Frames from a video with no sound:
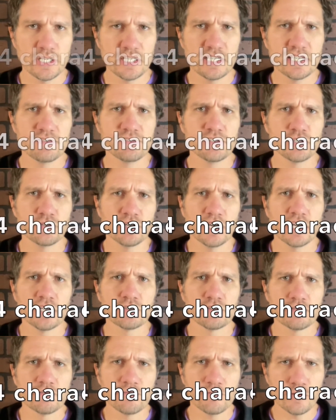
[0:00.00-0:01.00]
gives you
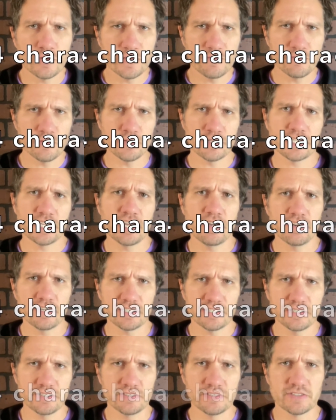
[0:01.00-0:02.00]
144
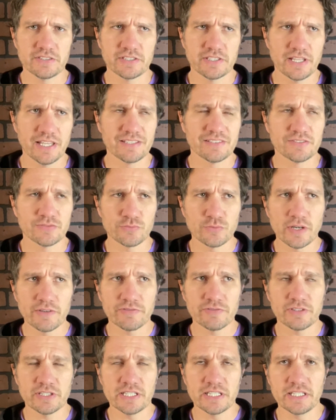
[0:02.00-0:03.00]
characters. That's
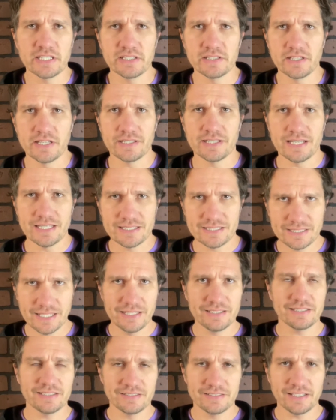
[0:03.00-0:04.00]
roughly like a
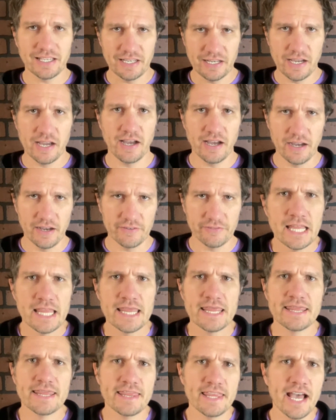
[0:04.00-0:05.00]
sentence and a half.
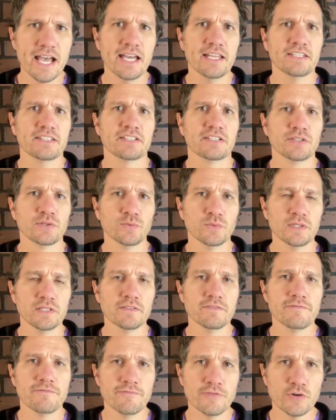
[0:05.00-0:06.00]
That will
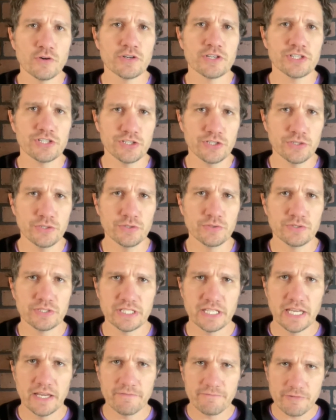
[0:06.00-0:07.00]
force you to
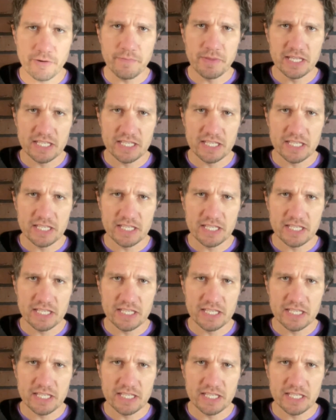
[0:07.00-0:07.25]
get from the